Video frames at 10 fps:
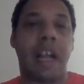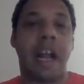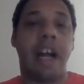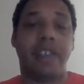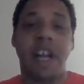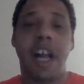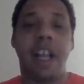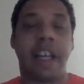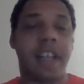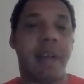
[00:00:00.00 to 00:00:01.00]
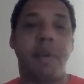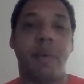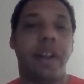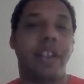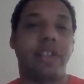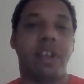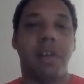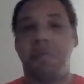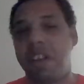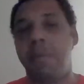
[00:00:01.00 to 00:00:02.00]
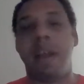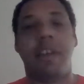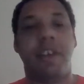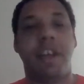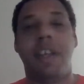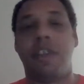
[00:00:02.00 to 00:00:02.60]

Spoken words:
guys like Damian Willis. He made it.